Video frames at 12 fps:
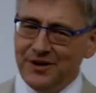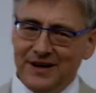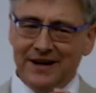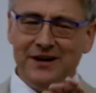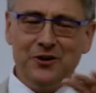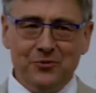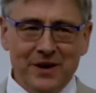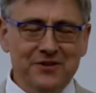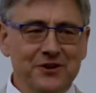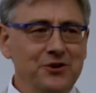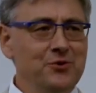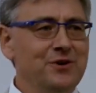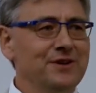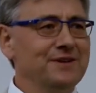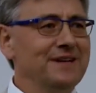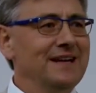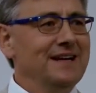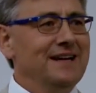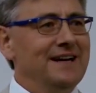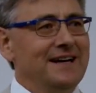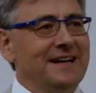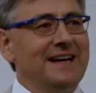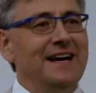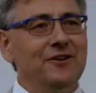way that you can
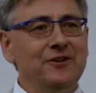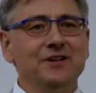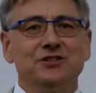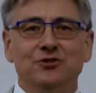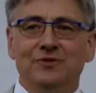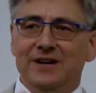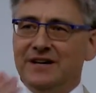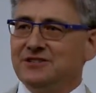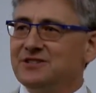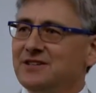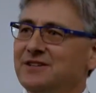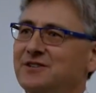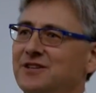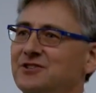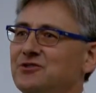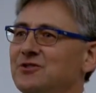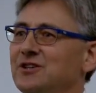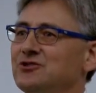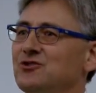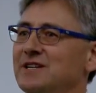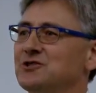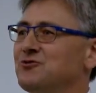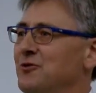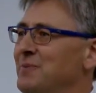characterize the
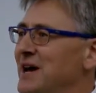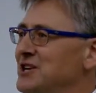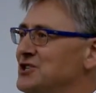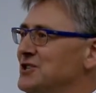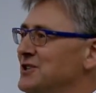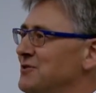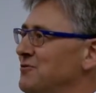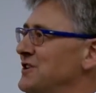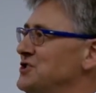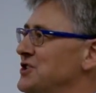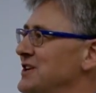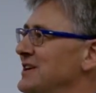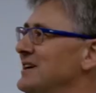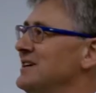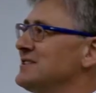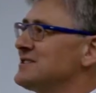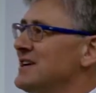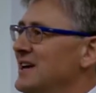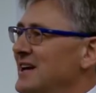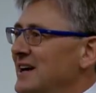transformation that fishing has